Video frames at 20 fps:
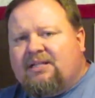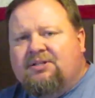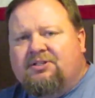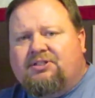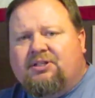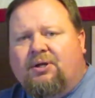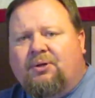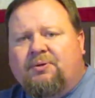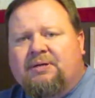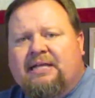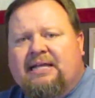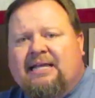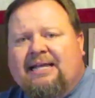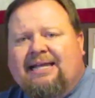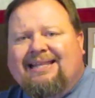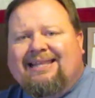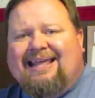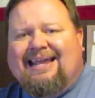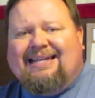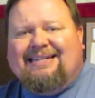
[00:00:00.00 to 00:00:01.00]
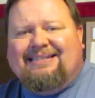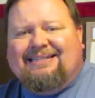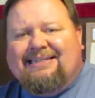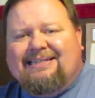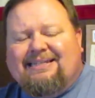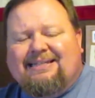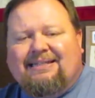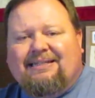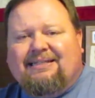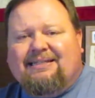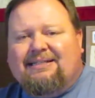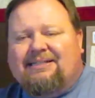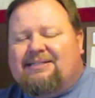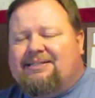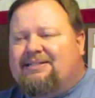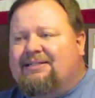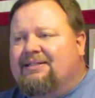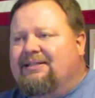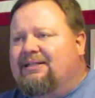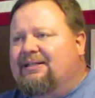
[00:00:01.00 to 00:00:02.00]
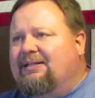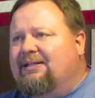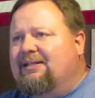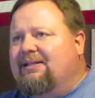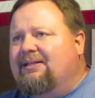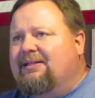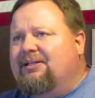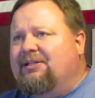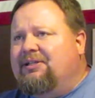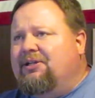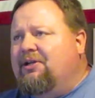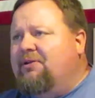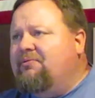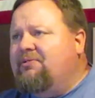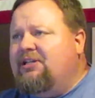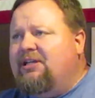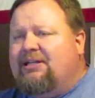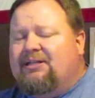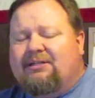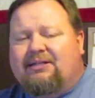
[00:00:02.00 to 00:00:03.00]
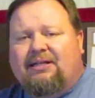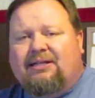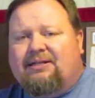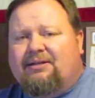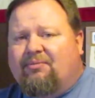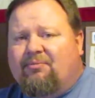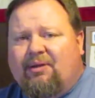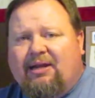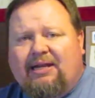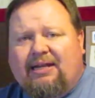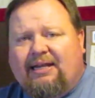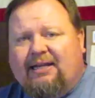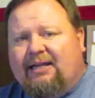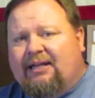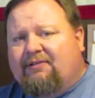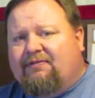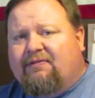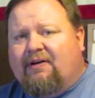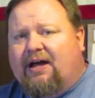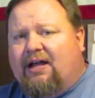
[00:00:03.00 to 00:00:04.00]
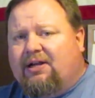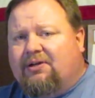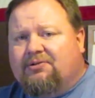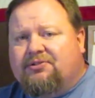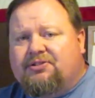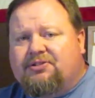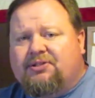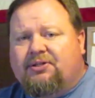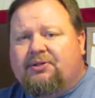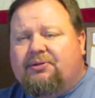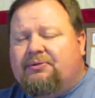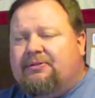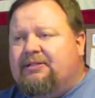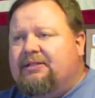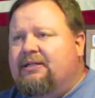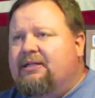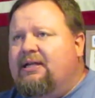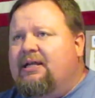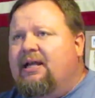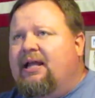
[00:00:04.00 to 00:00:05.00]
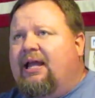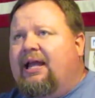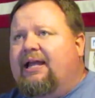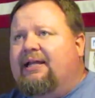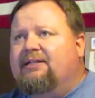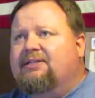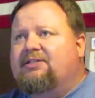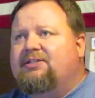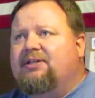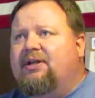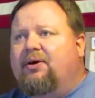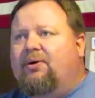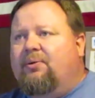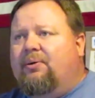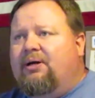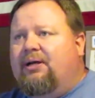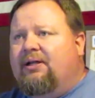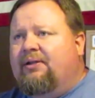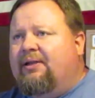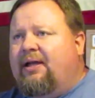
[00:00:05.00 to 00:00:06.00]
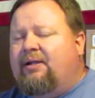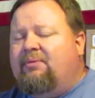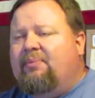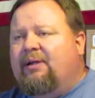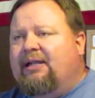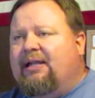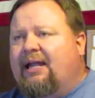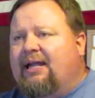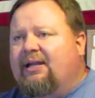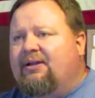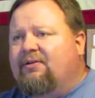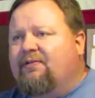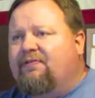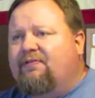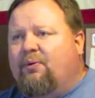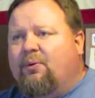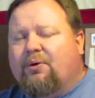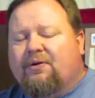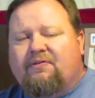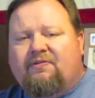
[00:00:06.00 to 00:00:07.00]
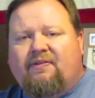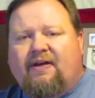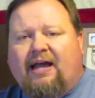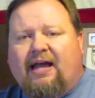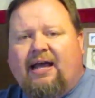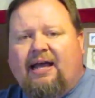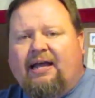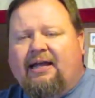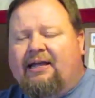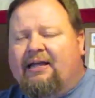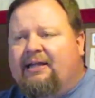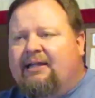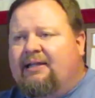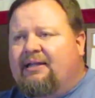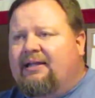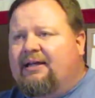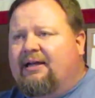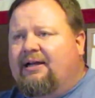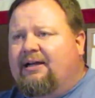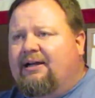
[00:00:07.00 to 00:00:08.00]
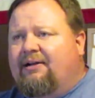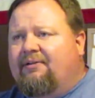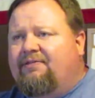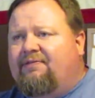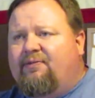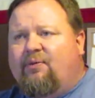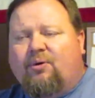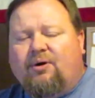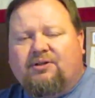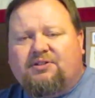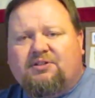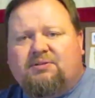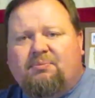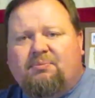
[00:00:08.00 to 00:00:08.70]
So they did this. The Union didn't immediately follow suit. And so they began to fortify Fort